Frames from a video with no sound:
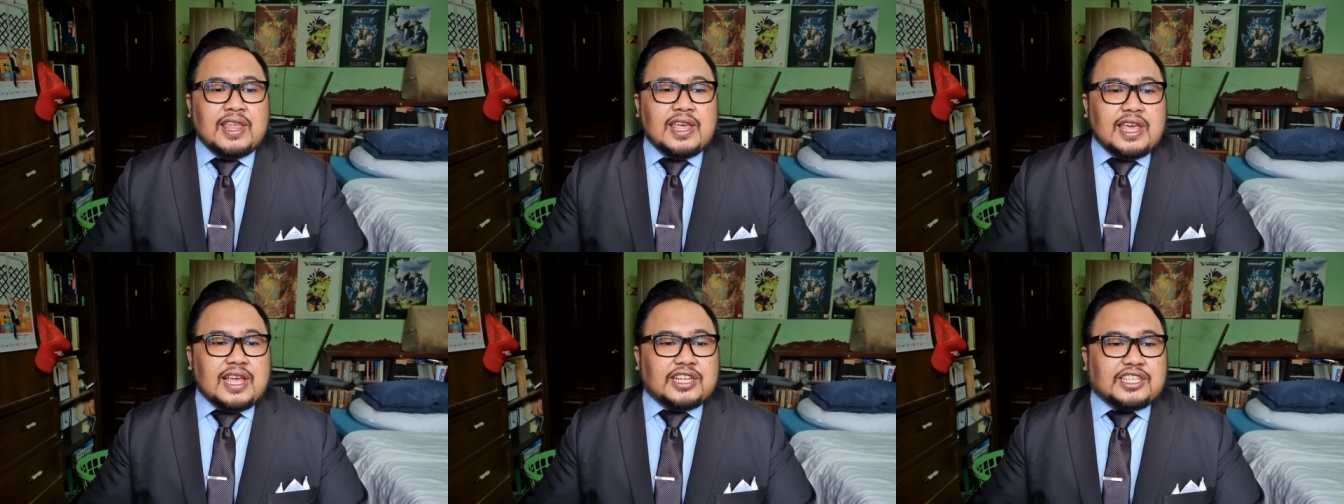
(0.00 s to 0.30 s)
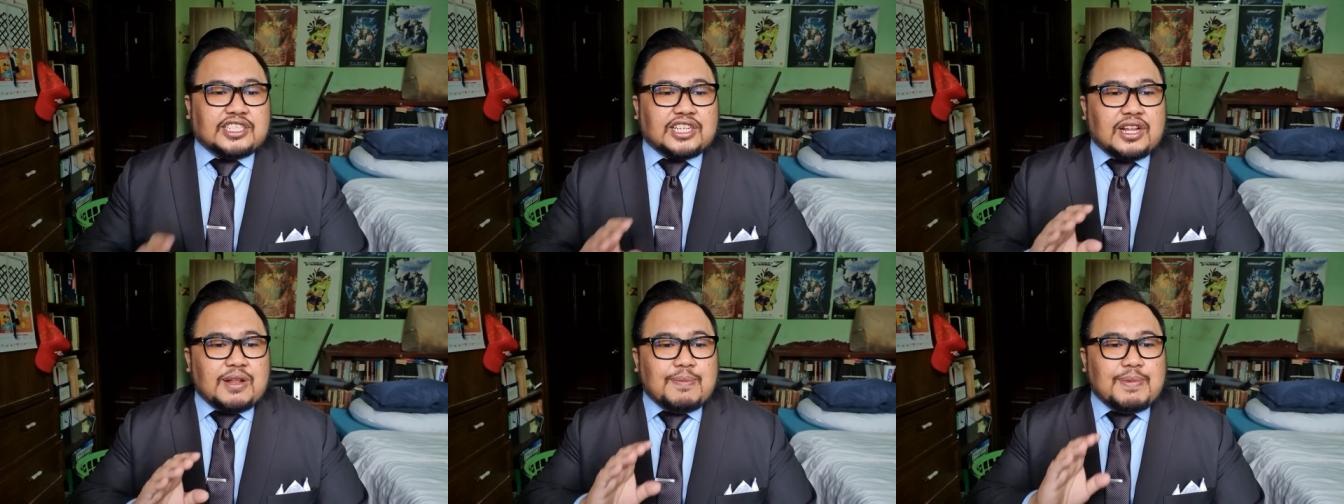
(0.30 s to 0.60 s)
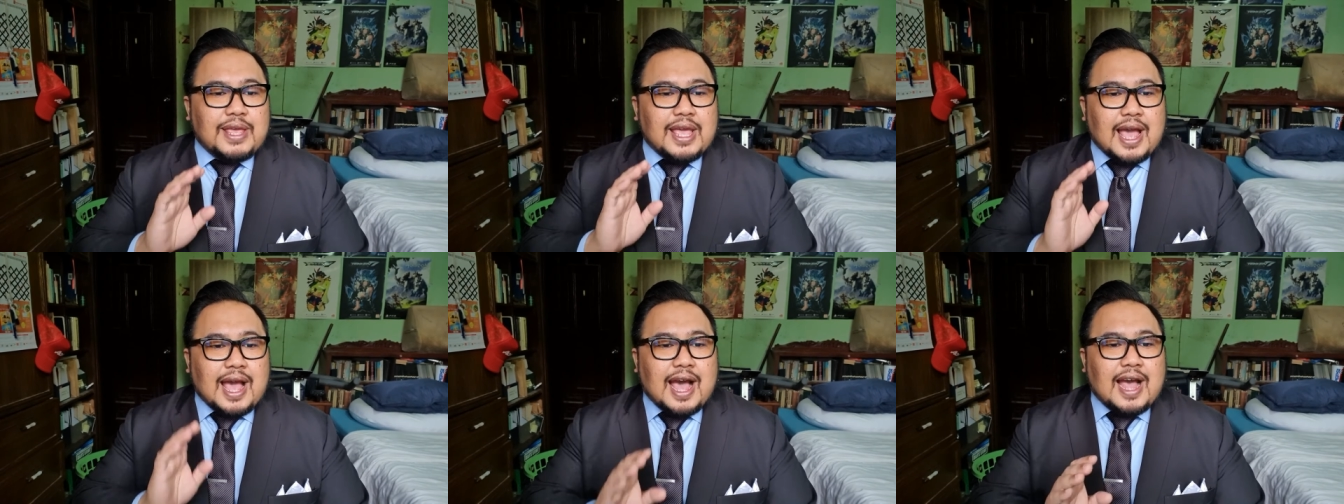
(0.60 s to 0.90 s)
it shall
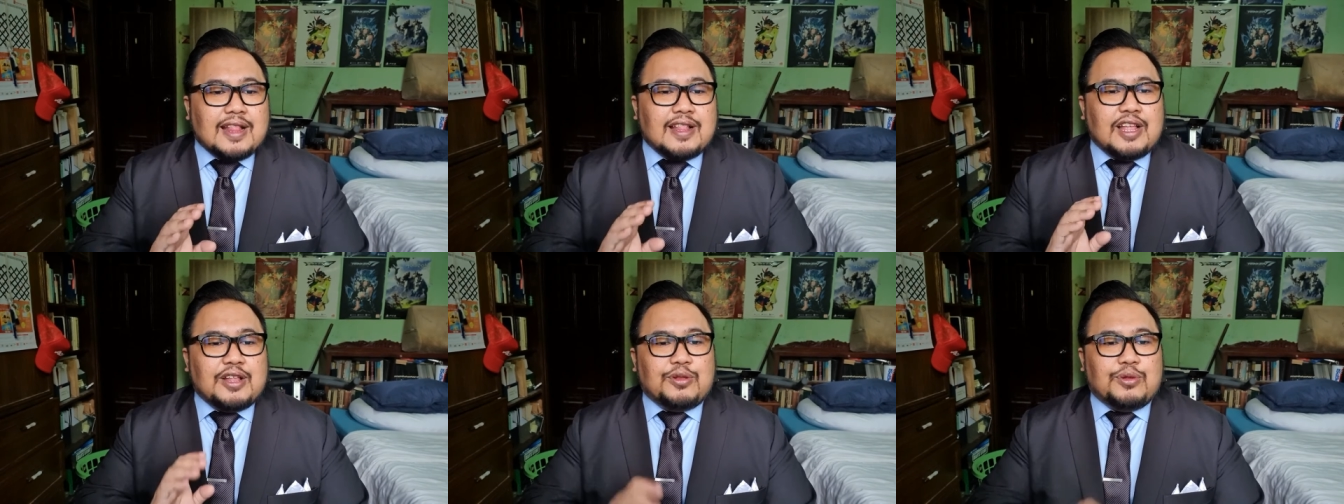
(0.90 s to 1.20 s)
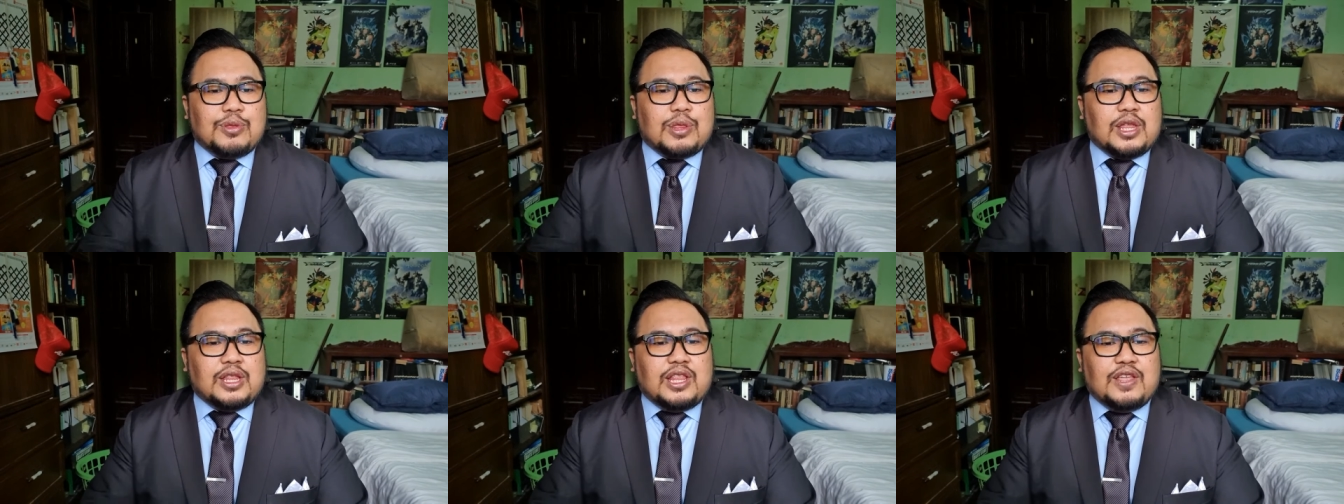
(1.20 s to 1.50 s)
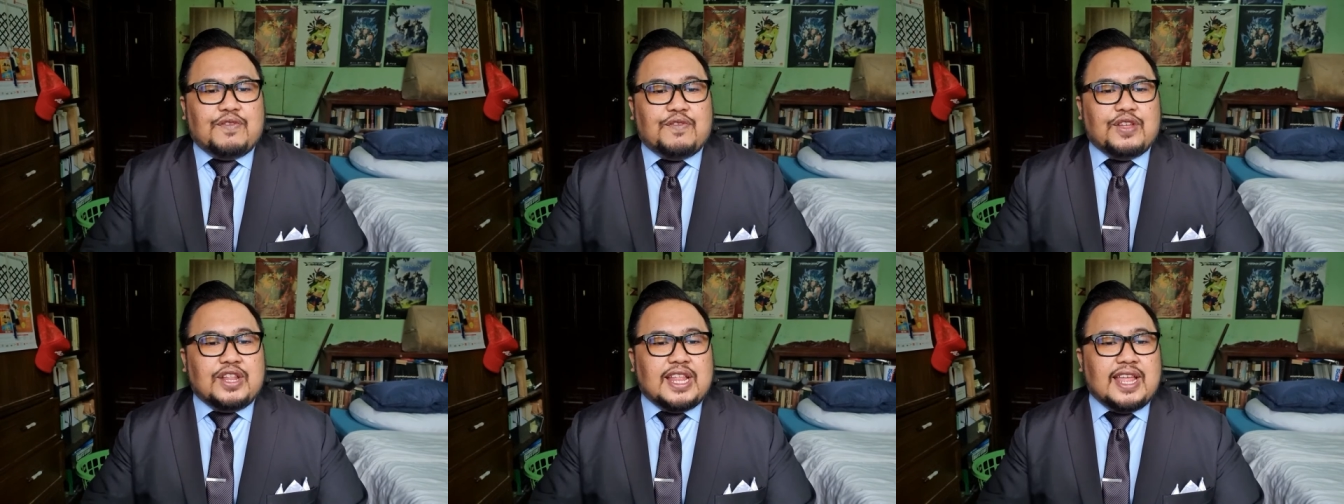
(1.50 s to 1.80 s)
be added to the
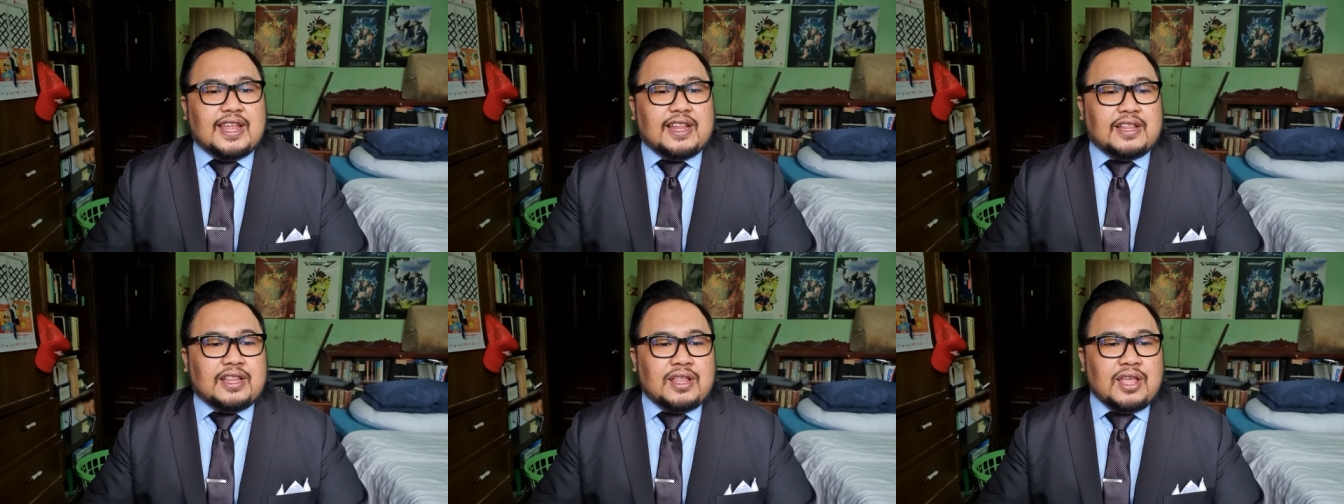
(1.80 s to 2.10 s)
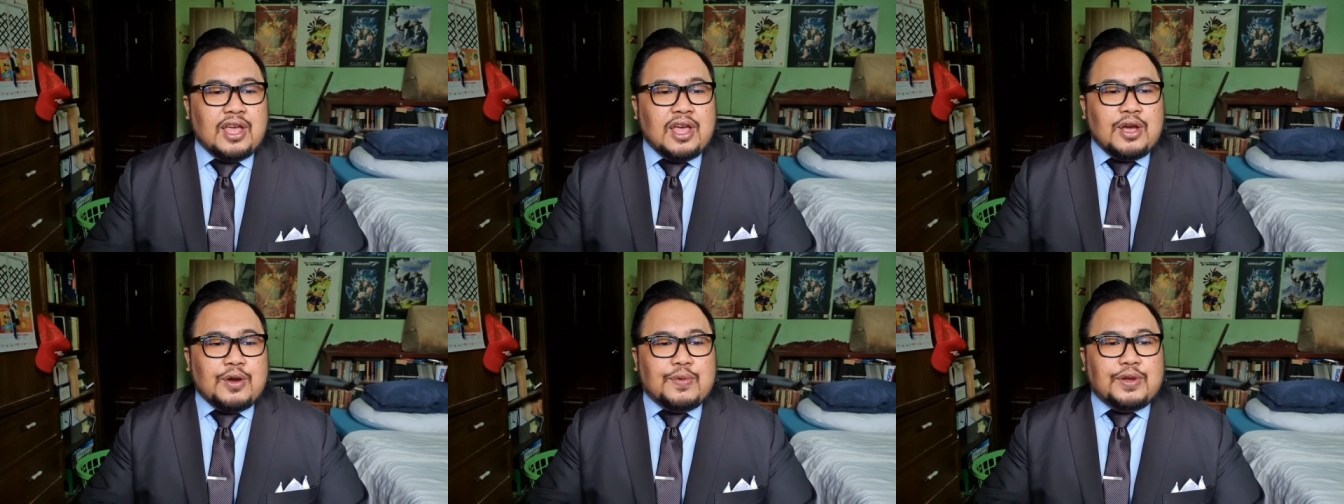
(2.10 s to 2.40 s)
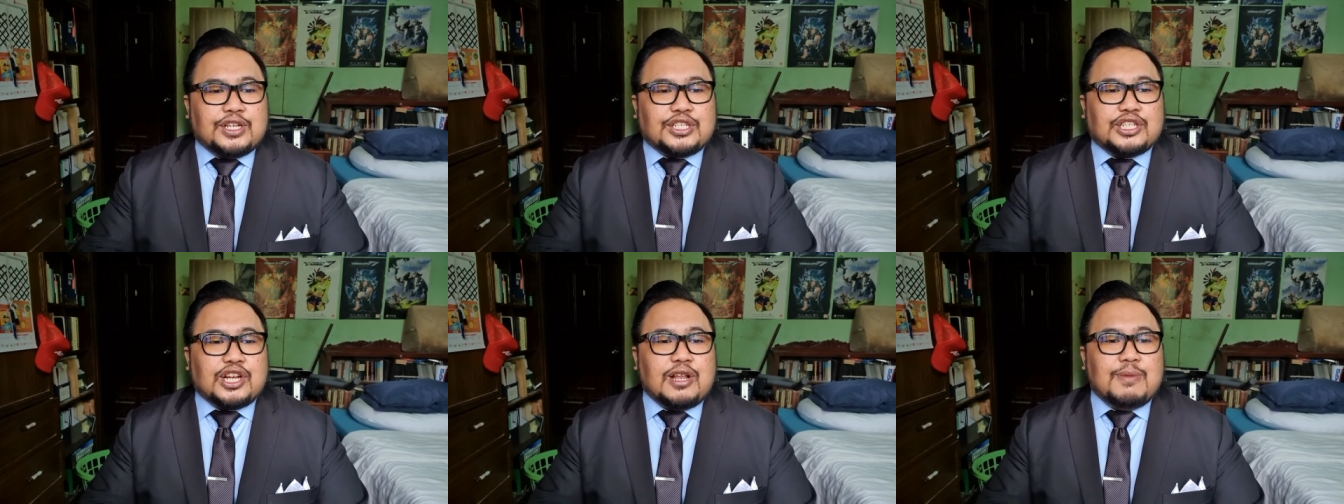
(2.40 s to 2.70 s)
dividend
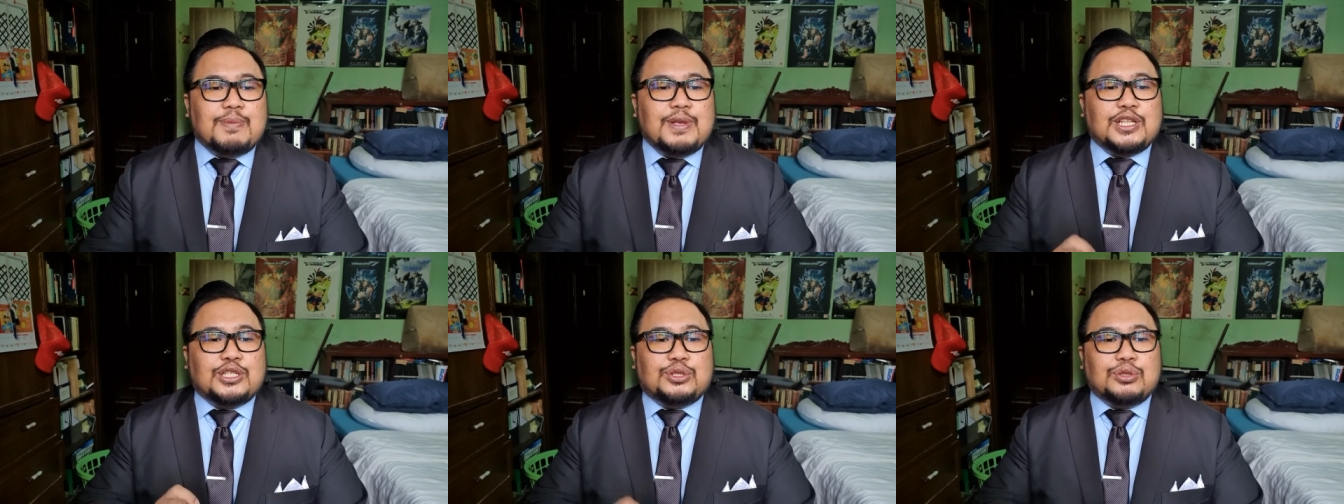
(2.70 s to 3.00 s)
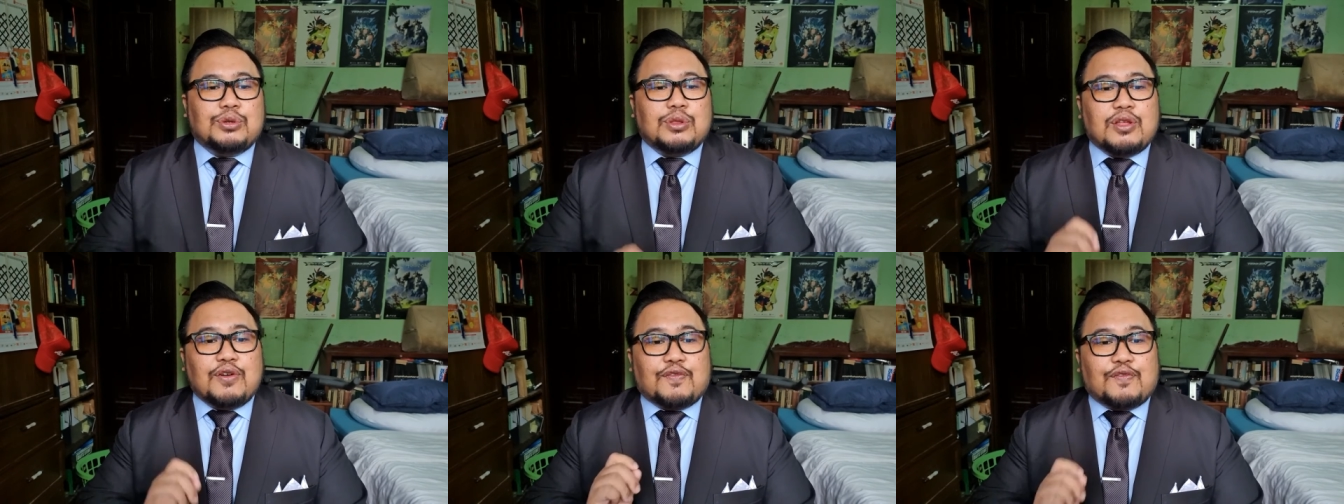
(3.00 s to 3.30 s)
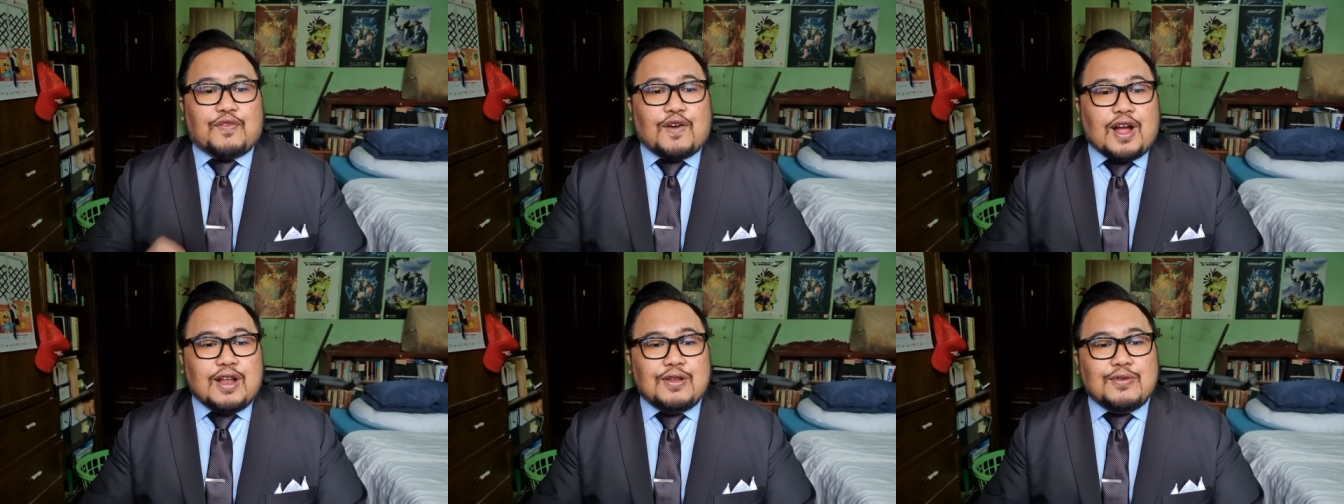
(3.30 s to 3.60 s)
which shall be due the
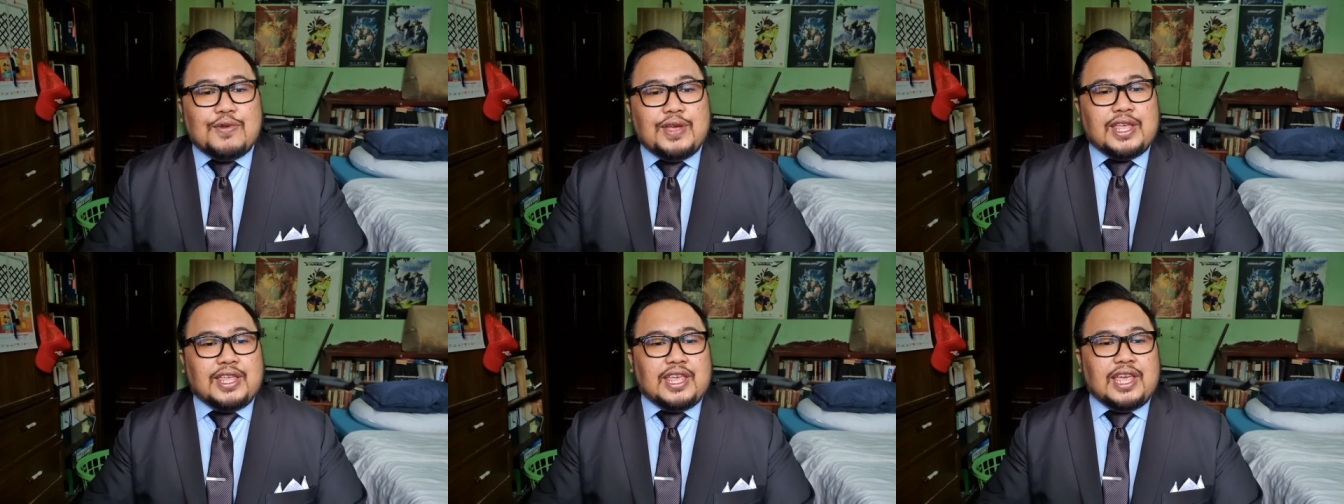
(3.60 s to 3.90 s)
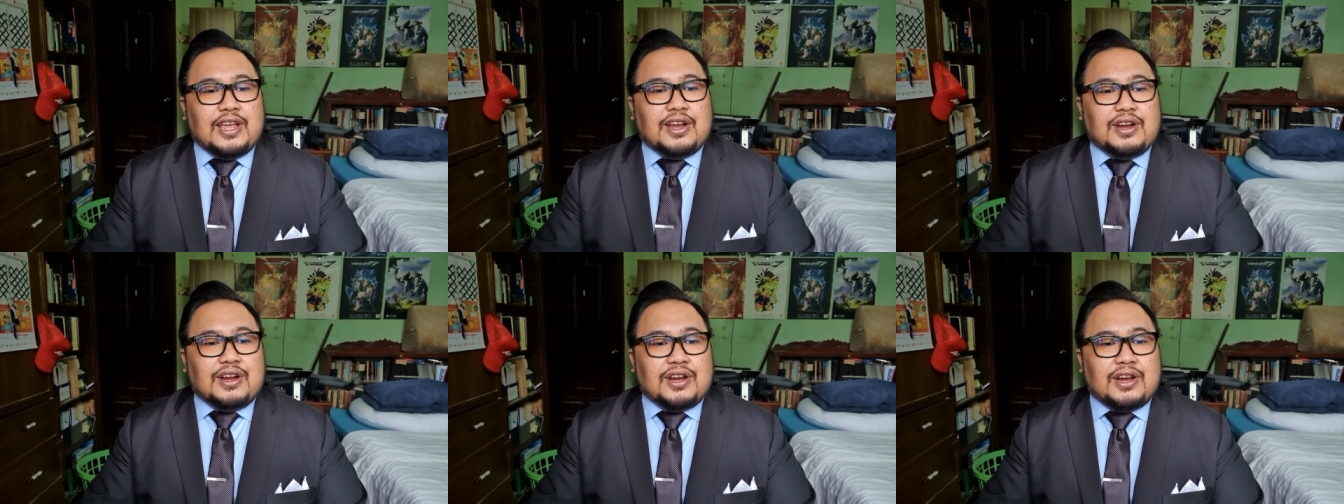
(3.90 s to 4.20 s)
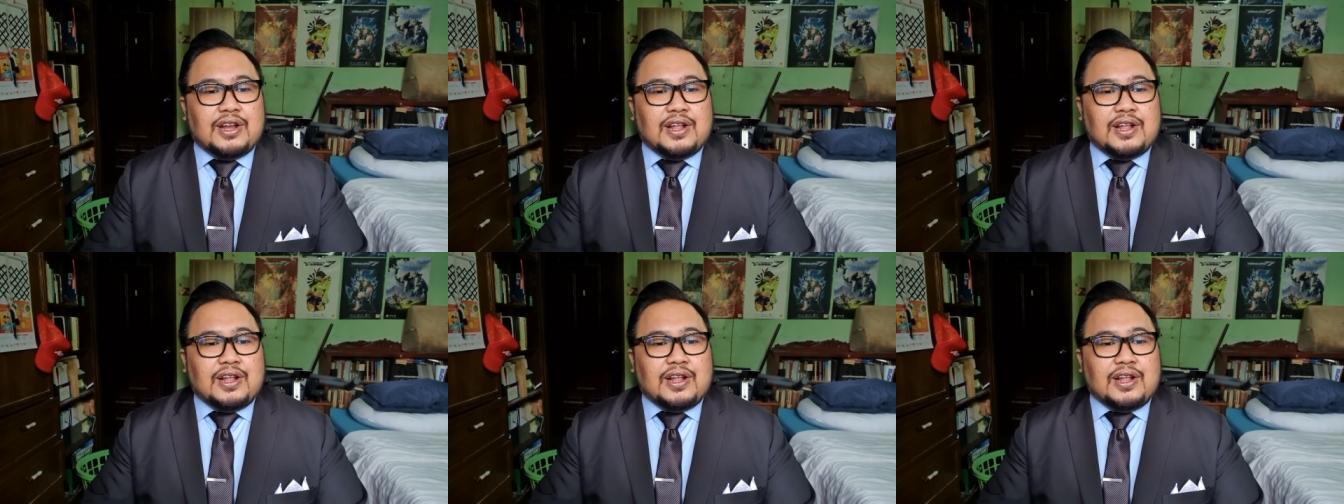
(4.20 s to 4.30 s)
following year.